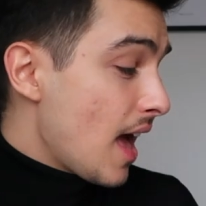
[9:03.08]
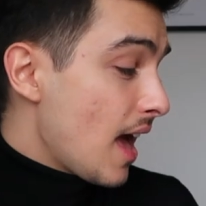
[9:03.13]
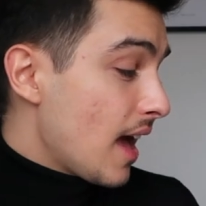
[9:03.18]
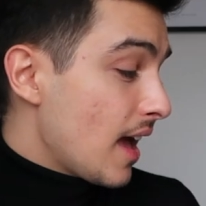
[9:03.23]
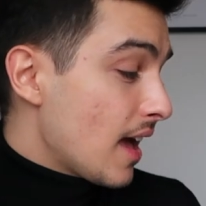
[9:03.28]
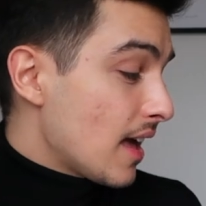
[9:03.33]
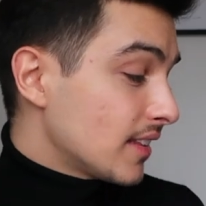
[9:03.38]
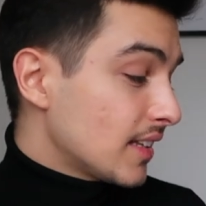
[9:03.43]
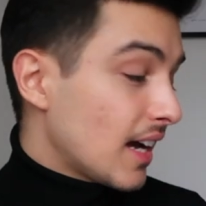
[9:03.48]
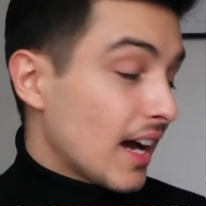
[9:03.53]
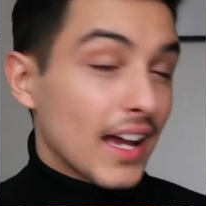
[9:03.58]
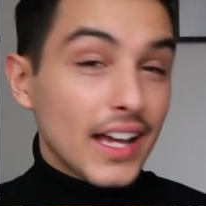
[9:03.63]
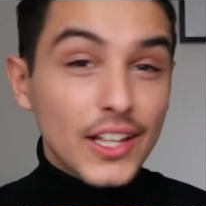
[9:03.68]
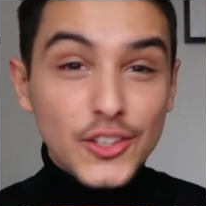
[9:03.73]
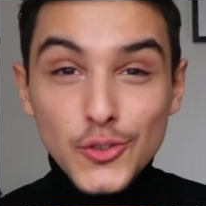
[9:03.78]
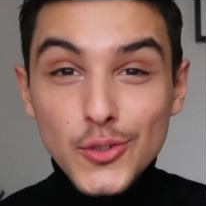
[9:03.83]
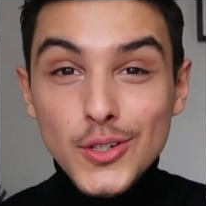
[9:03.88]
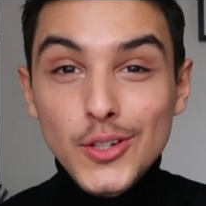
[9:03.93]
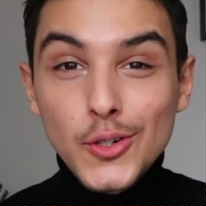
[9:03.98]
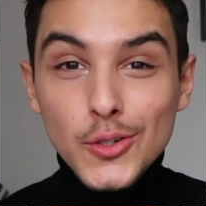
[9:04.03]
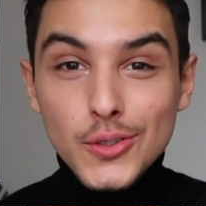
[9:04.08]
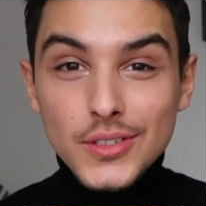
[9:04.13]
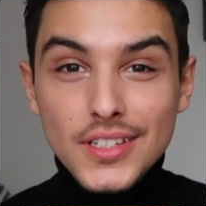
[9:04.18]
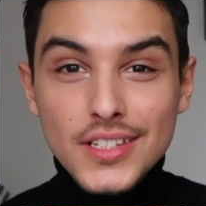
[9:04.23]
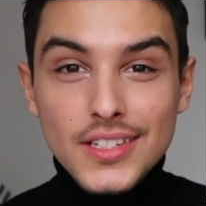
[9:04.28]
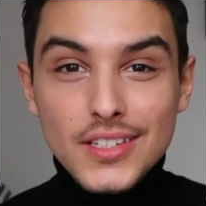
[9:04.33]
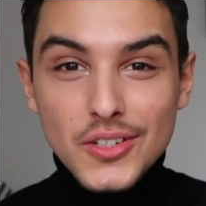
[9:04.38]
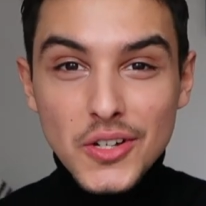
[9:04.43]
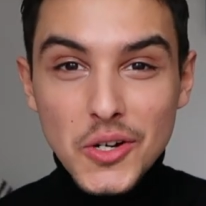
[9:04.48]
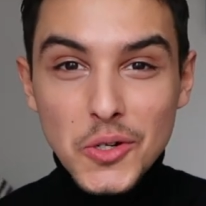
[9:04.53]
and I had to include
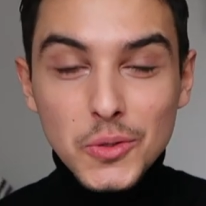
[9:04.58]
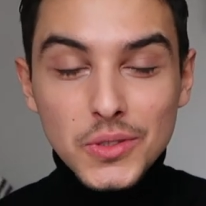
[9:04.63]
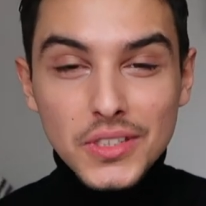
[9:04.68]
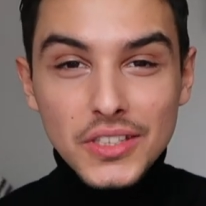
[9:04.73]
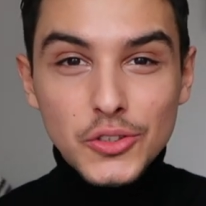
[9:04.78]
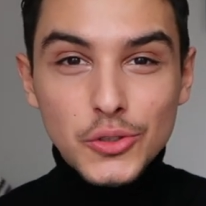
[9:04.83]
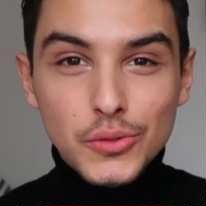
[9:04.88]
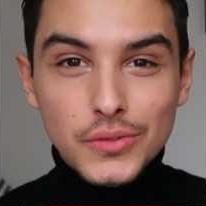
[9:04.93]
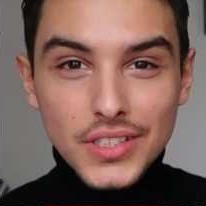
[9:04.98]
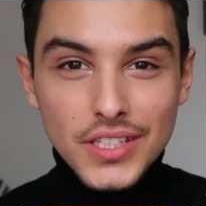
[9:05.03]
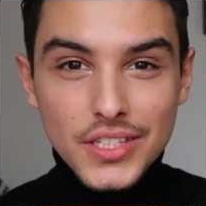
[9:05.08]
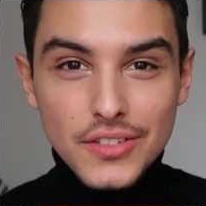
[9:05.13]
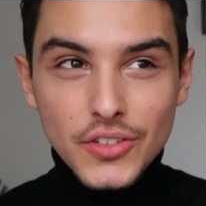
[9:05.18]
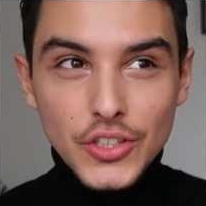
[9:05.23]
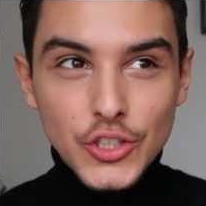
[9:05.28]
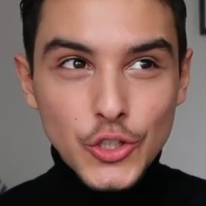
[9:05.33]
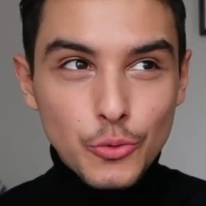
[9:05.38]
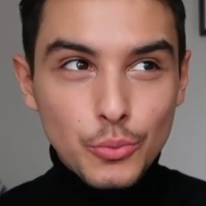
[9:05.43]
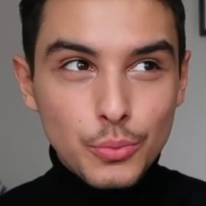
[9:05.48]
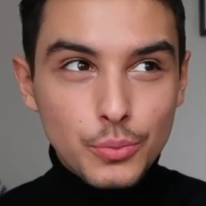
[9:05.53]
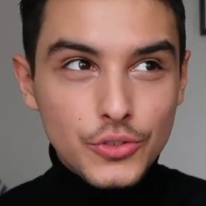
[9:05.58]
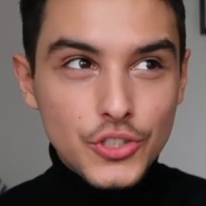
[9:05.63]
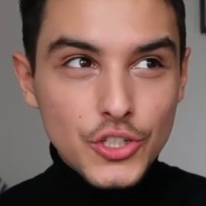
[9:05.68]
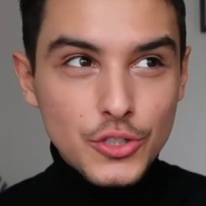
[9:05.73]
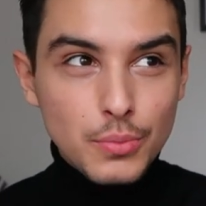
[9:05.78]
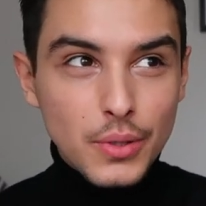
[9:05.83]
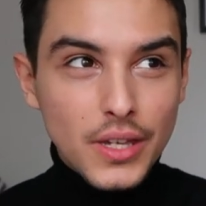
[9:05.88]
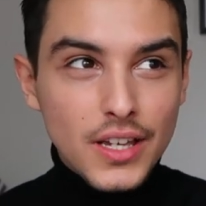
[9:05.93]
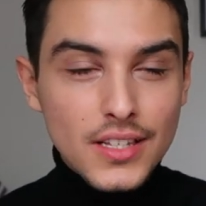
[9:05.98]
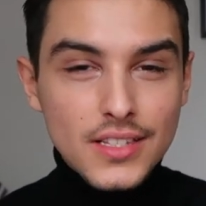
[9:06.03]
this coat into this video
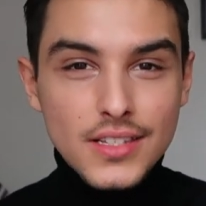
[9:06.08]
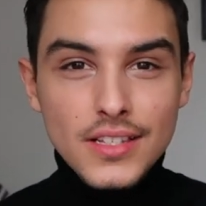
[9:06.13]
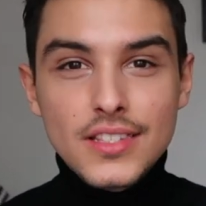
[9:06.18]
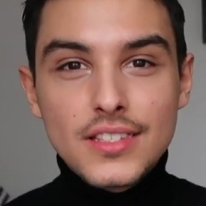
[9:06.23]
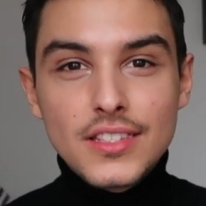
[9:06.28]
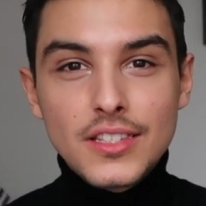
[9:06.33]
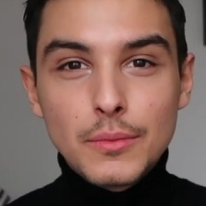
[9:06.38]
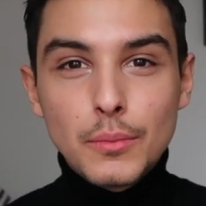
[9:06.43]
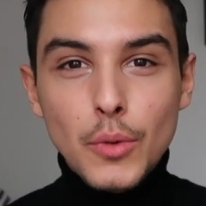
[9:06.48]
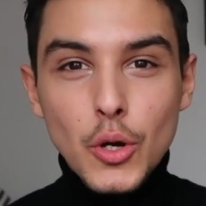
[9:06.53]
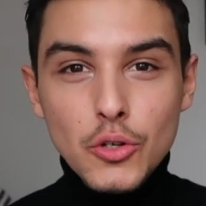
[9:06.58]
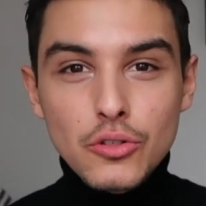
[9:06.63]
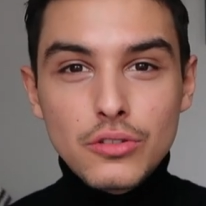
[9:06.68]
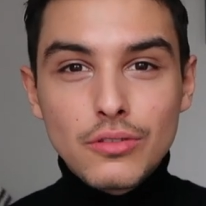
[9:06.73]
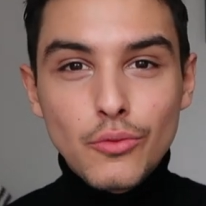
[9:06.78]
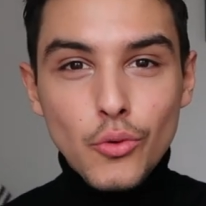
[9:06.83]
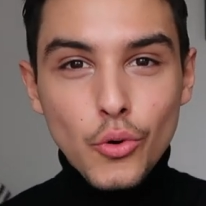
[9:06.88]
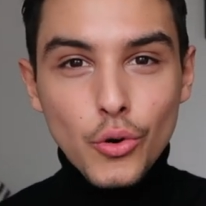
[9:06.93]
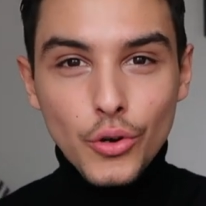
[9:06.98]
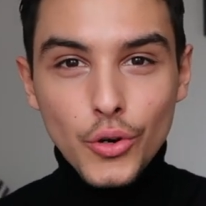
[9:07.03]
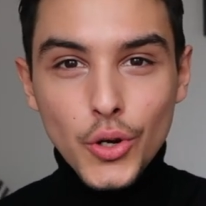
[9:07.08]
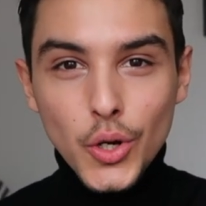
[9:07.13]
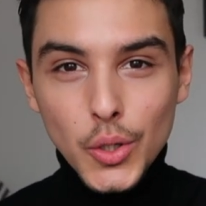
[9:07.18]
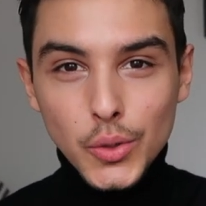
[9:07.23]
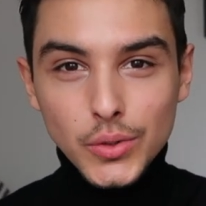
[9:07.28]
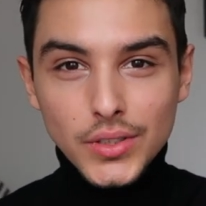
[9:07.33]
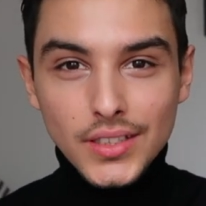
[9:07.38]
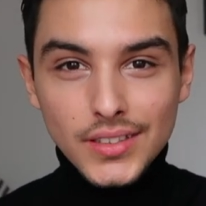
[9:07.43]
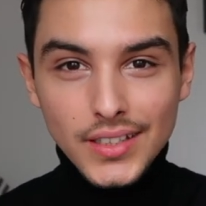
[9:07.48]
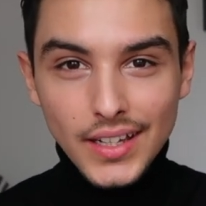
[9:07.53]
just because it's the most worn
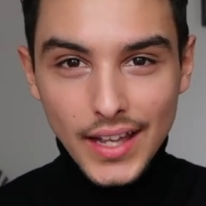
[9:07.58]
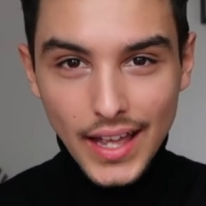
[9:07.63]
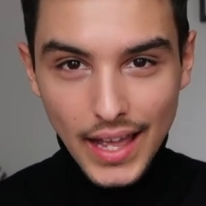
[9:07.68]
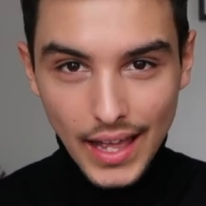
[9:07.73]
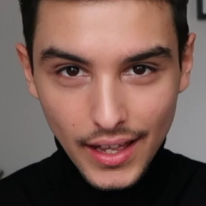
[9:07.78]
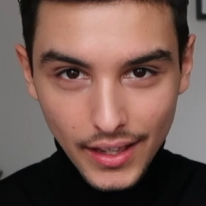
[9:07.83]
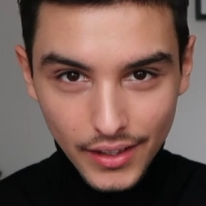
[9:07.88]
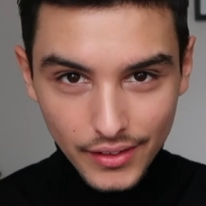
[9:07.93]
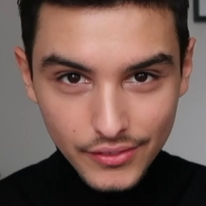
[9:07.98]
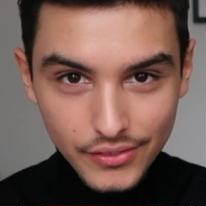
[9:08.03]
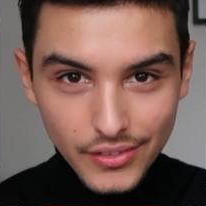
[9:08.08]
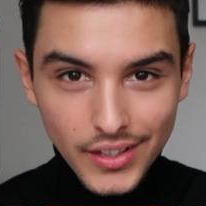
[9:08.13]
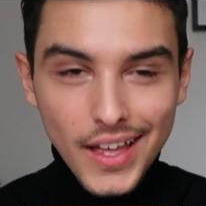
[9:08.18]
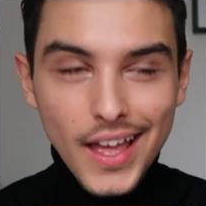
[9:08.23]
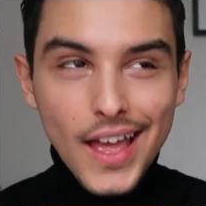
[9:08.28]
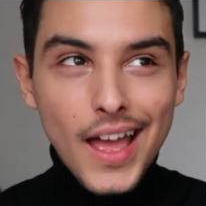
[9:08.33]
coat that I have